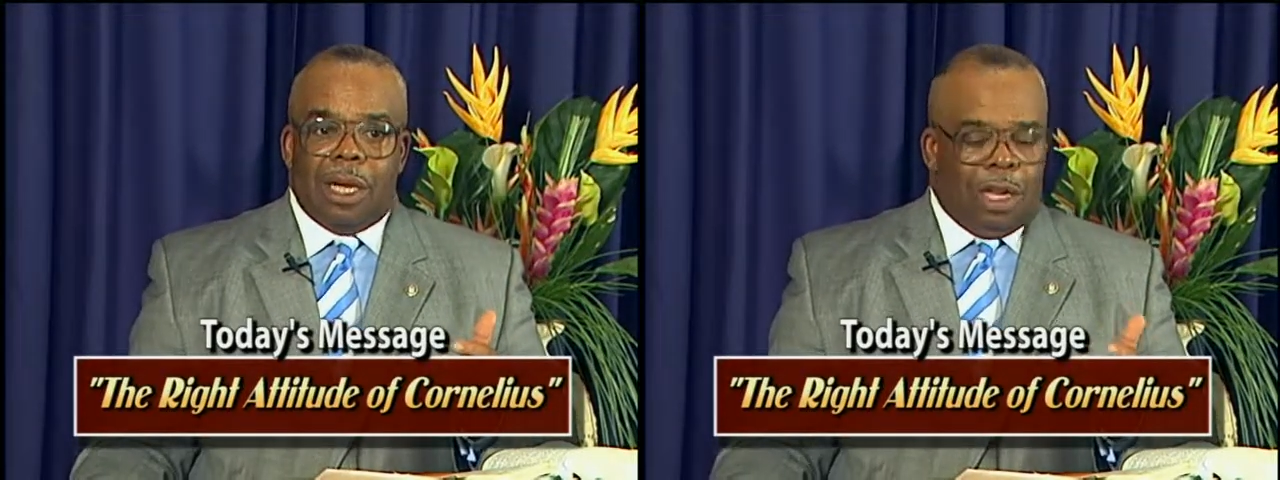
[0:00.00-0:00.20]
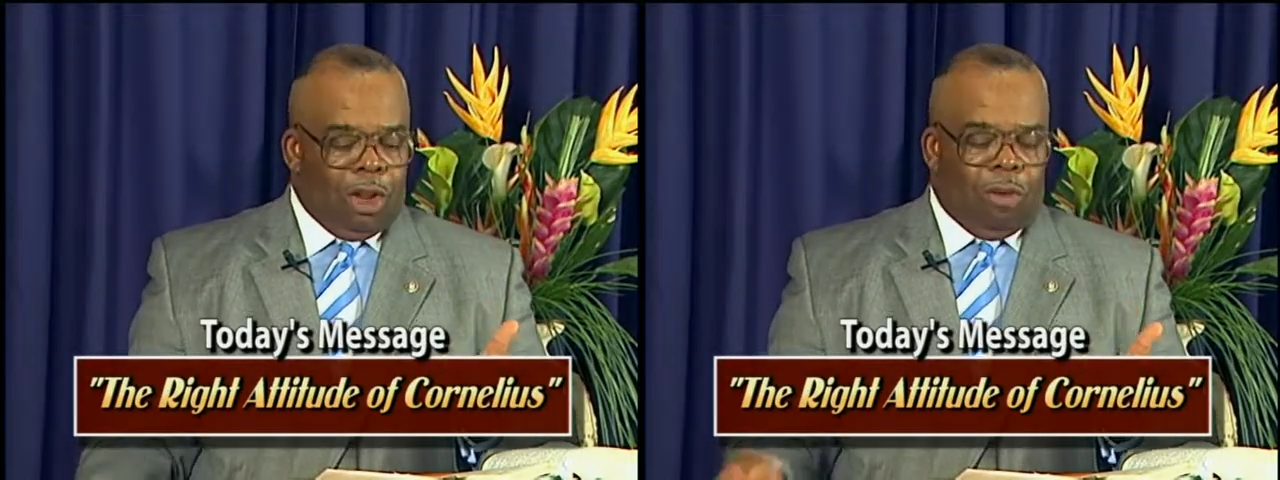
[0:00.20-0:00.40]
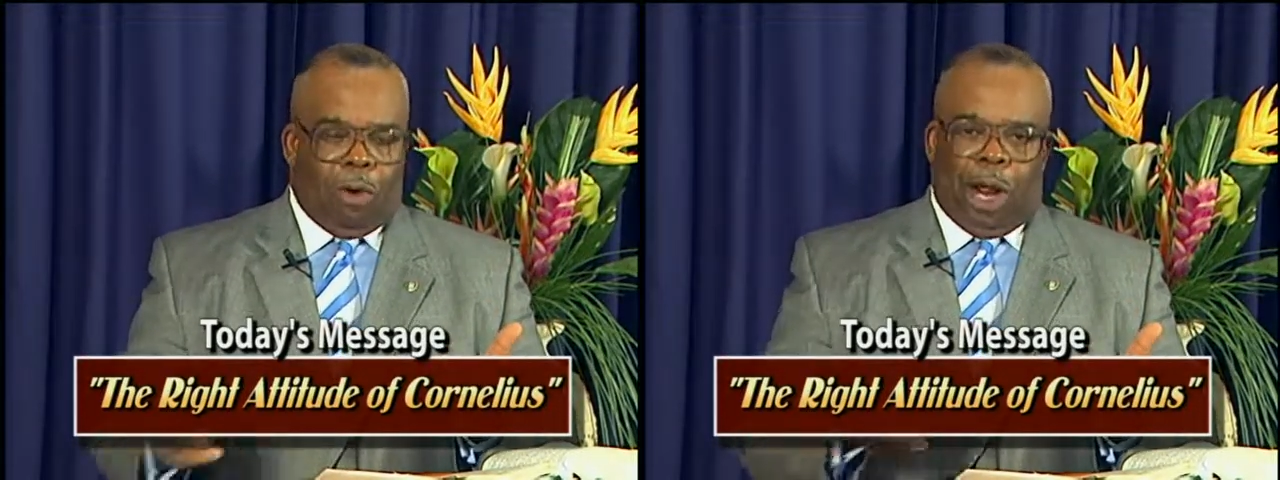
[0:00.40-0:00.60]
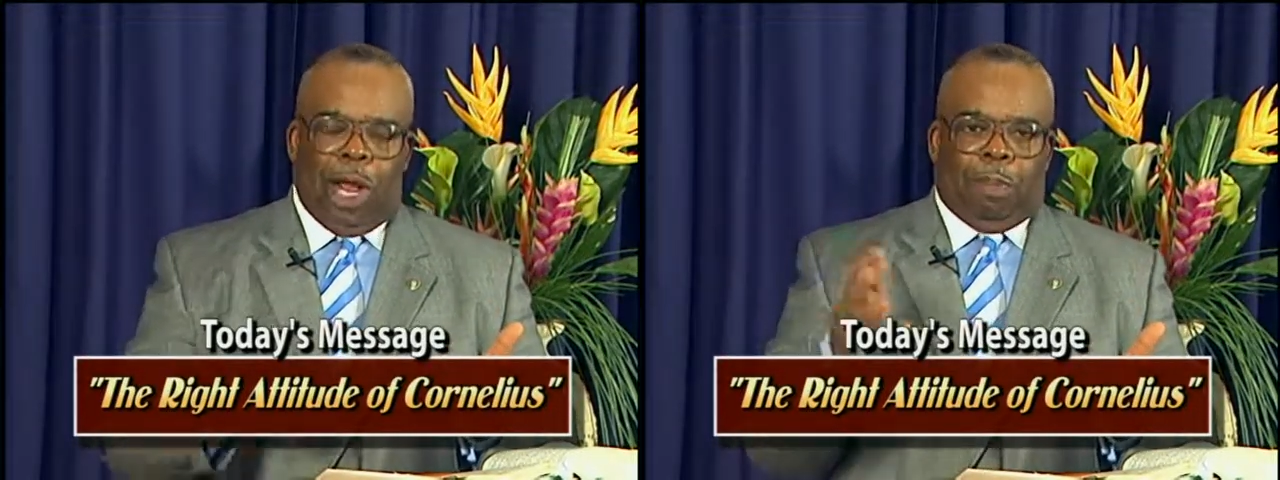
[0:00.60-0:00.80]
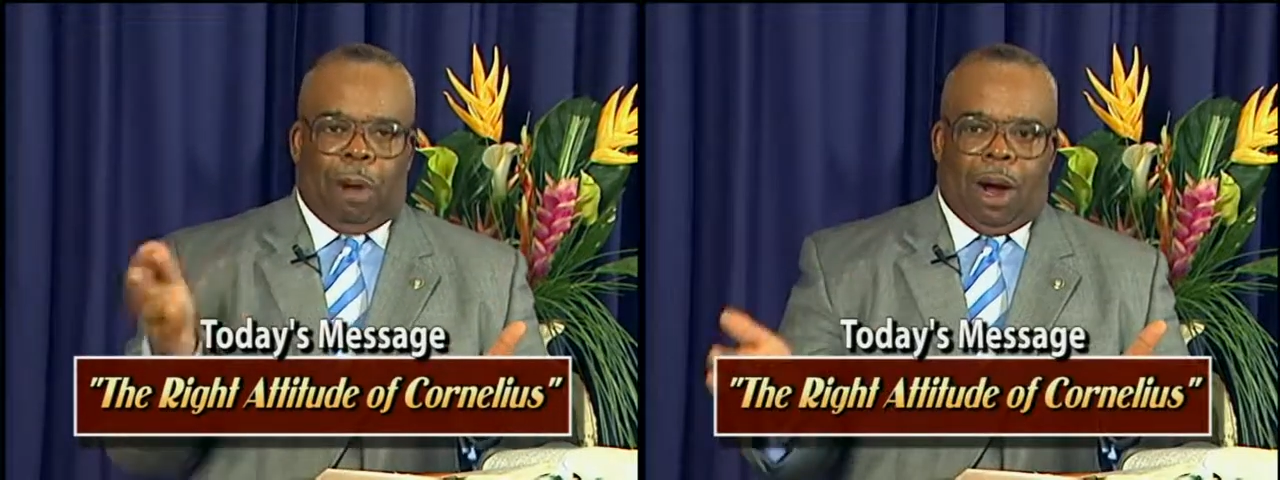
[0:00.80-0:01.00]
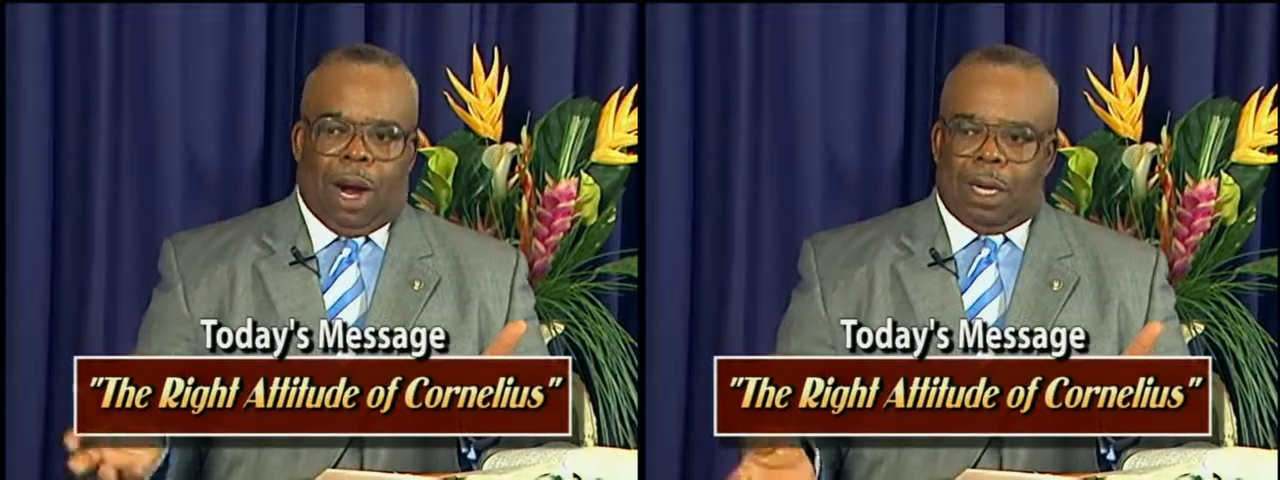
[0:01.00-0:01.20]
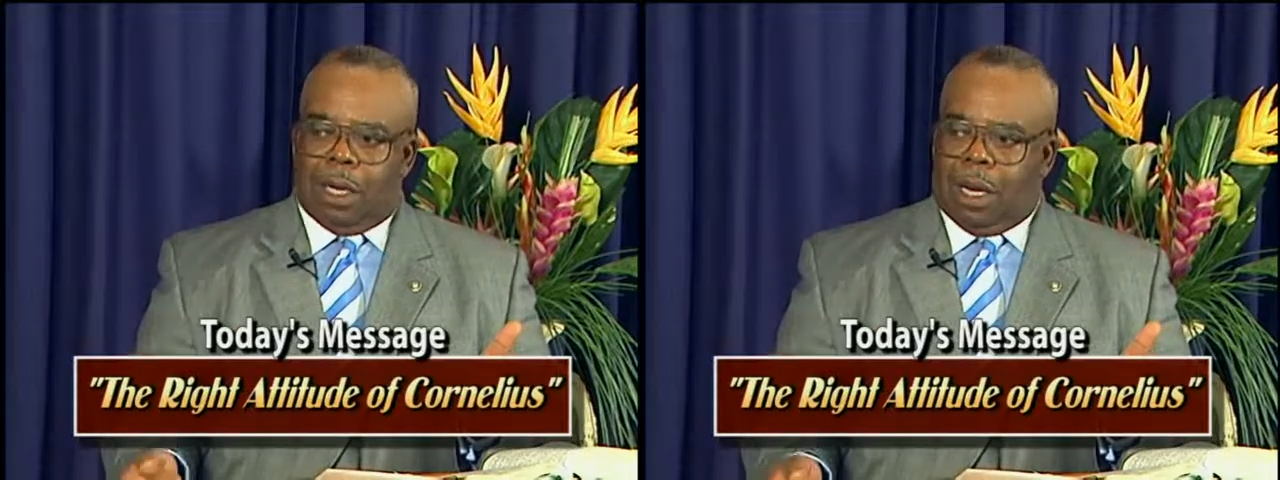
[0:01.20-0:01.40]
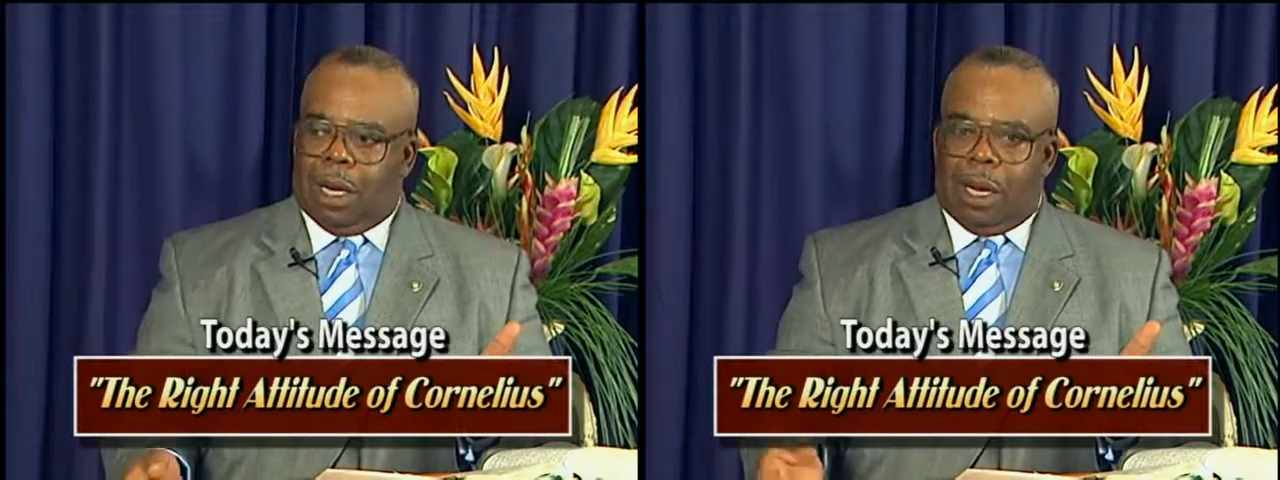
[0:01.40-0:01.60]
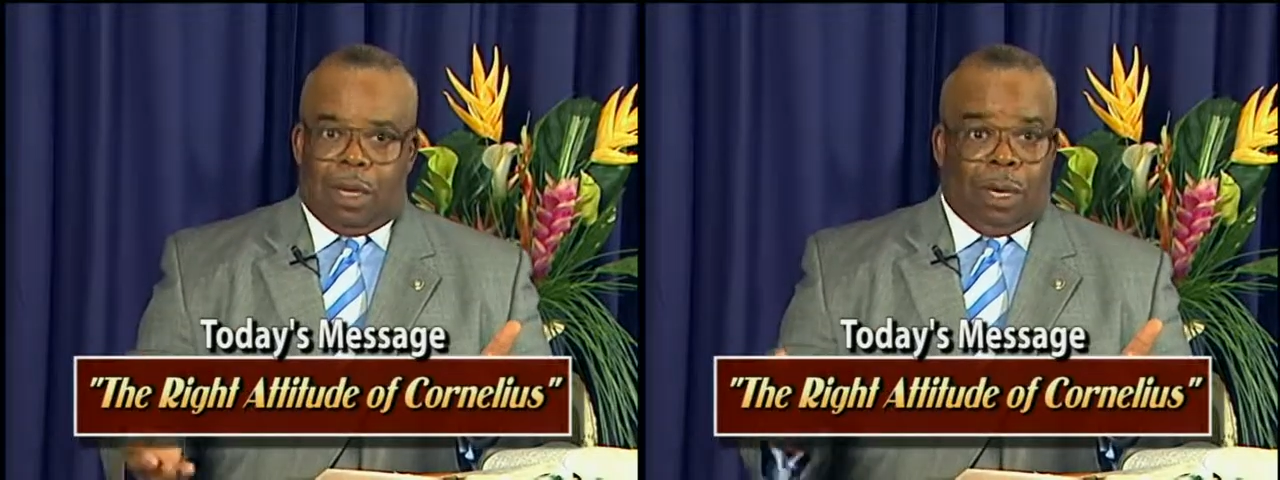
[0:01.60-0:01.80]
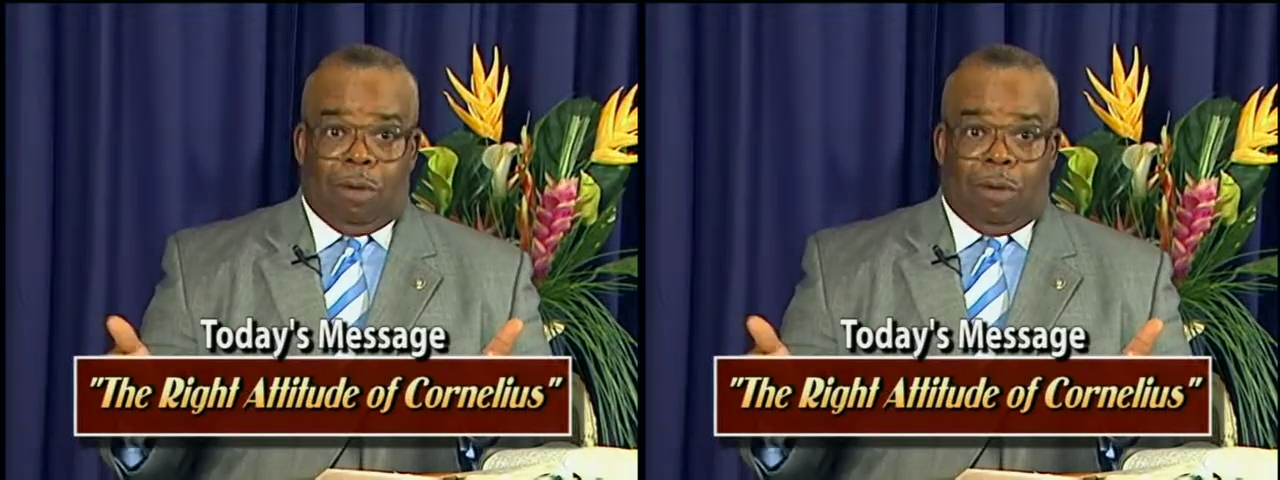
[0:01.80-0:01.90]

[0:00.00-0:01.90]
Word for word: You want to have pardon, the